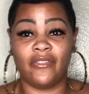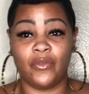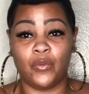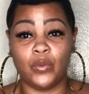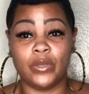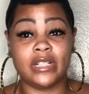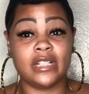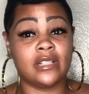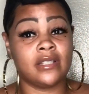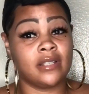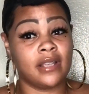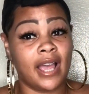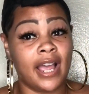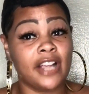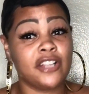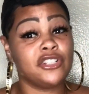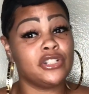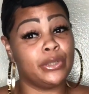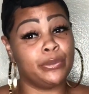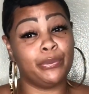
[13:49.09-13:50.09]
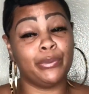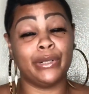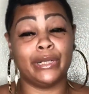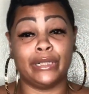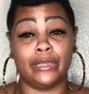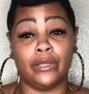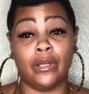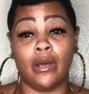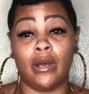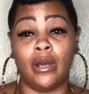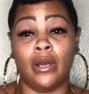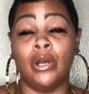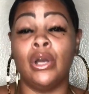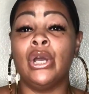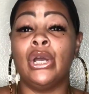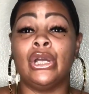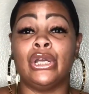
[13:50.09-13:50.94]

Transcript: which is actually pretty long.